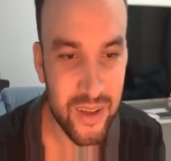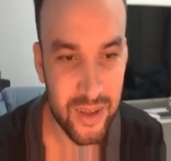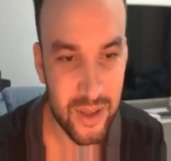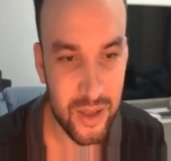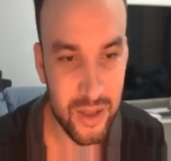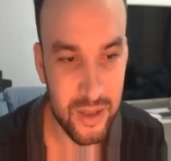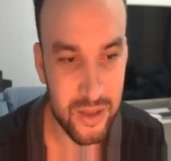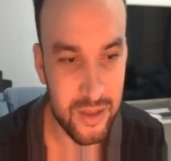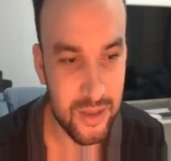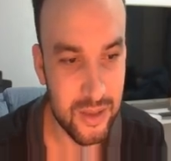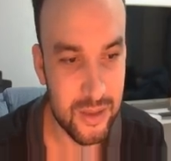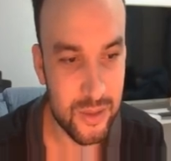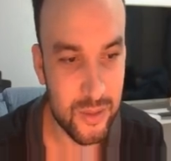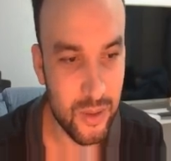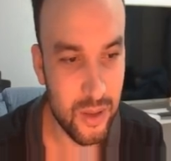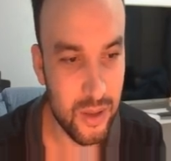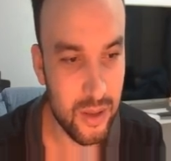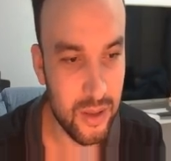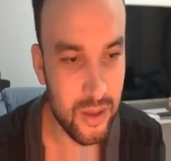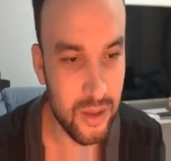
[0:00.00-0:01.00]
In this
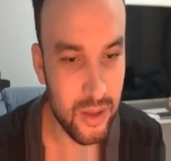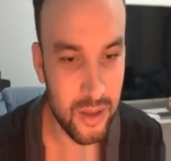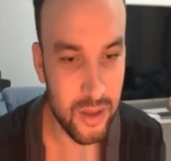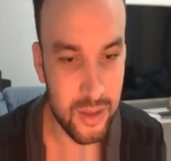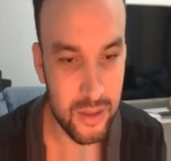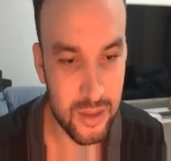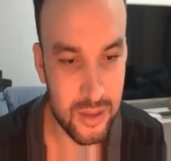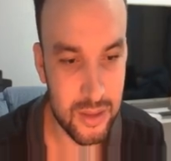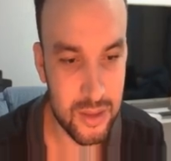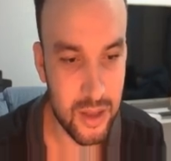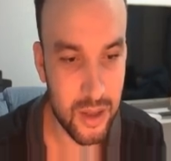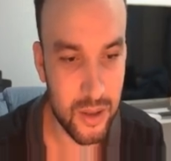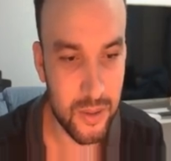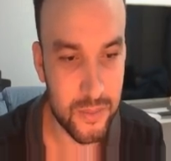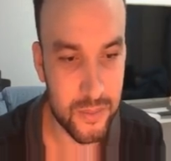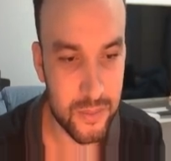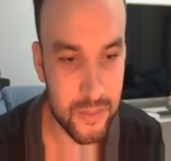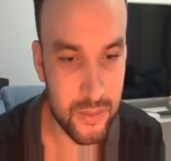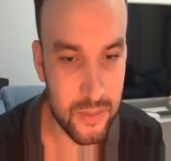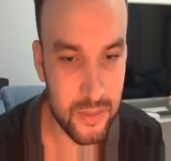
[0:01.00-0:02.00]
way, in this time,
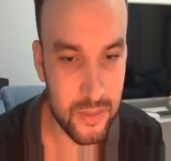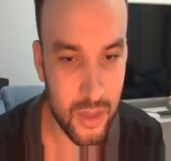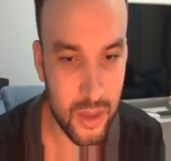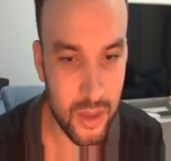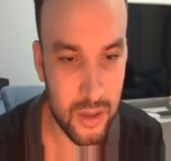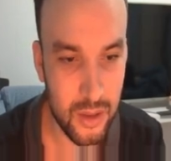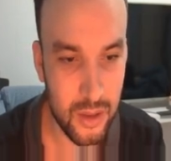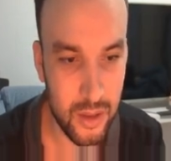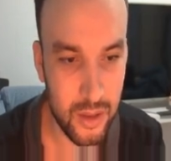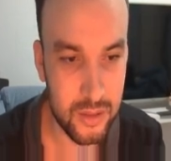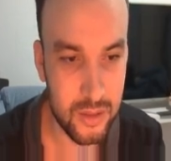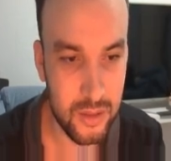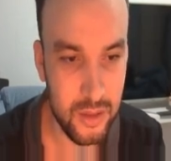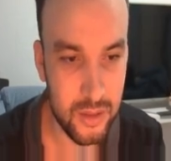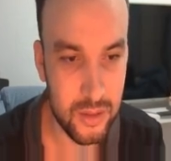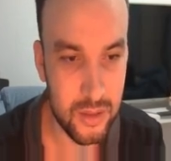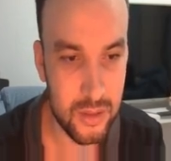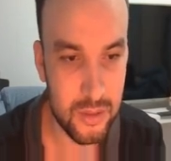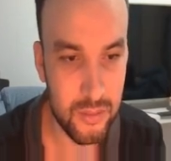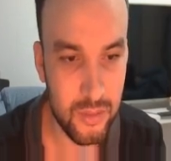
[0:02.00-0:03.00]
I
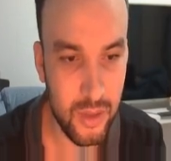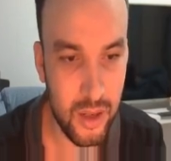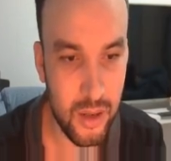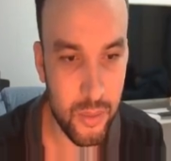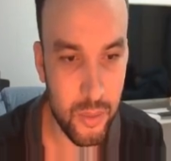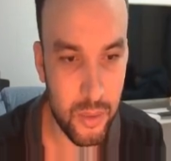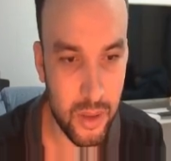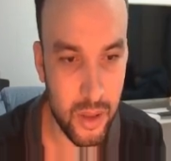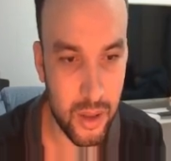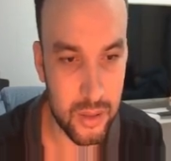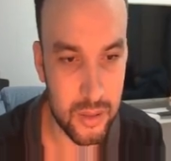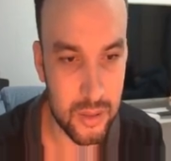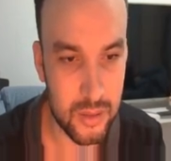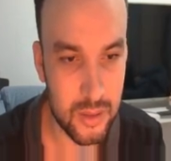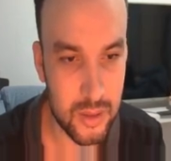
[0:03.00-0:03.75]
created many plots.